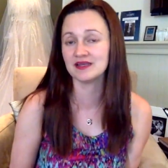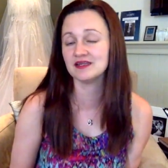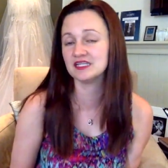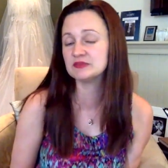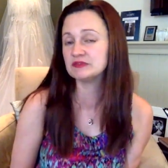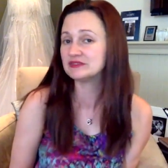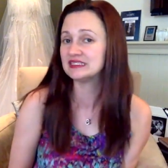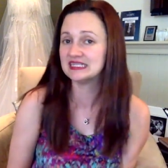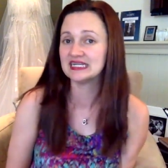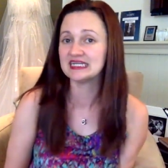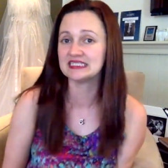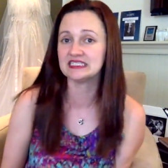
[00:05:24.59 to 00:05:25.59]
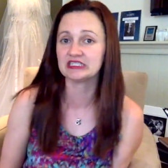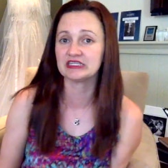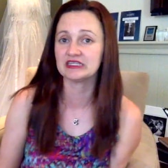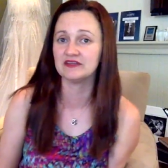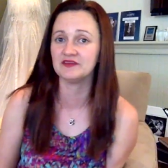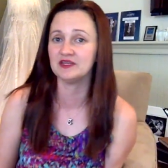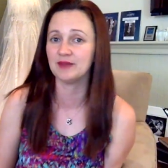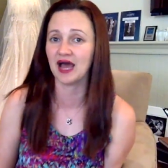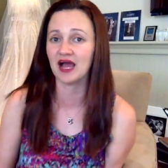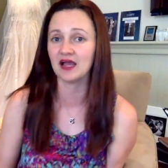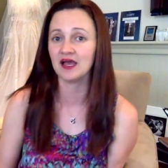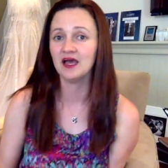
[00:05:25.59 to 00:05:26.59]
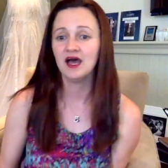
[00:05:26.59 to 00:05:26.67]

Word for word: And it's been really nice hearing the feedback